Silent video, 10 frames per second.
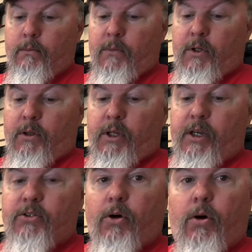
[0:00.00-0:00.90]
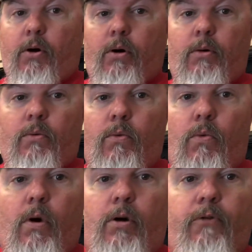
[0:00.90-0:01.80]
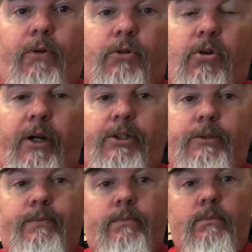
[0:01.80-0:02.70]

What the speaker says: these are water filtration.